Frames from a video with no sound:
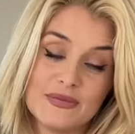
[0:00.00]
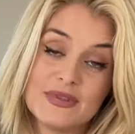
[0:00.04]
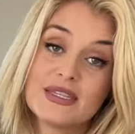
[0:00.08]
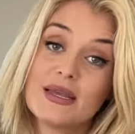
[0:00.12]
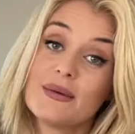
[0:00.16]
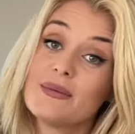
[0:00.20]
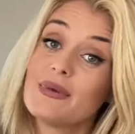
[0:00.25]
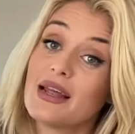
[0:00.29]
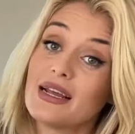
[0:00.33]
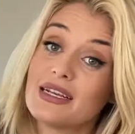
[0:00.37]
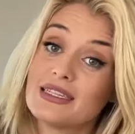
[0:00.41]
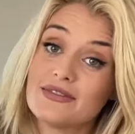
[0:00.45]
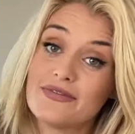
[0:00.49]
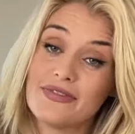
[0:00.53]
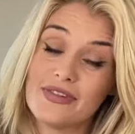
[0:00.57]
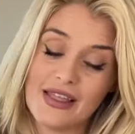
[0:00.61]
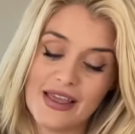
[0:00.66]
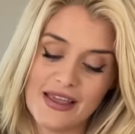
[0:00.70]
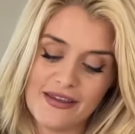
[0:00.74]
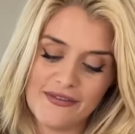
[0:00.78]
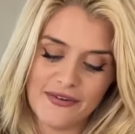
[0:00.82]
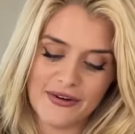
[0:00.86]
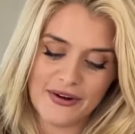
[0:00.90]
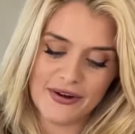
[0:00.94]
some nice
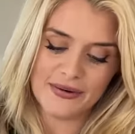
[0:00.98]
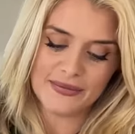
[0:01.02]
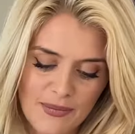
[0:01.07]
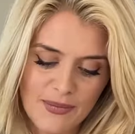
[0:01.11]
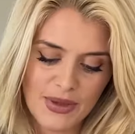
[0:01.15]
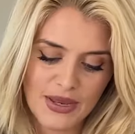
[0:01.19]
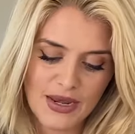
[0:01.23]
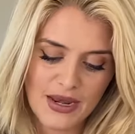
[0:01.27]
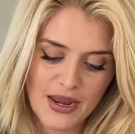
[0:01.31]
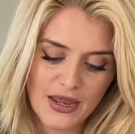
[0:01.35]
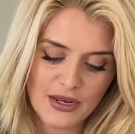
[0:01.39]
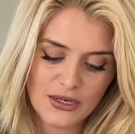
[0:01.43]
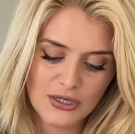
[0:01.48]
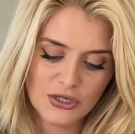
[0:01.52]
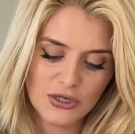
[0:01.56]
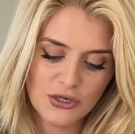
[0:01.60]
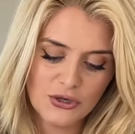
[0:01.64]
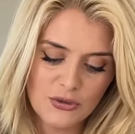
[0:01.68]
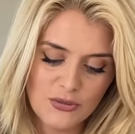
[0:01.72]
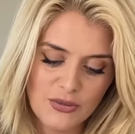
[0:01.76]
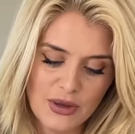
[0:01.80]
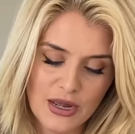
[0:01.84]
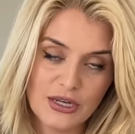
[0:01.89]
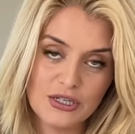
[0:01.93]
flavor, but not too
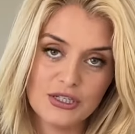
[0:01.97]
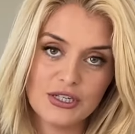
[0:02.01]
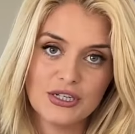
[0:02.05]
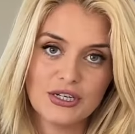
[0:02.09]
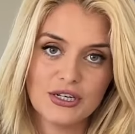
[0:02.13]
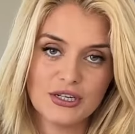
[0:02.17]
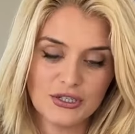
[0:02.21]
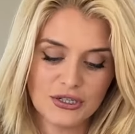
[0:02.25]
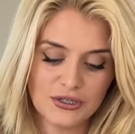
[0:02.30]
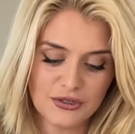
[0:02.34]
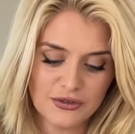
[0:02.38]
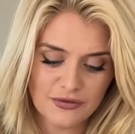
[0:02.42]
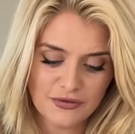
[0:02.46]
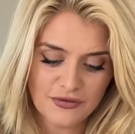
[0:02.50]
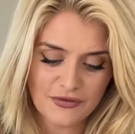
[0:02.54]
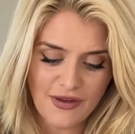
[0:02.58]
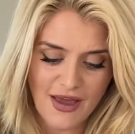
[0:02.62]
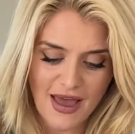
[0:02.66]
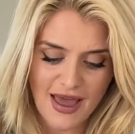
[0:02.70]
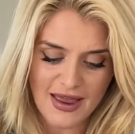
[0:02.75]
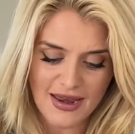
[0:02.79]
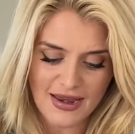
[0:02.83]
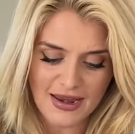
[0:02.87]
much additional fat.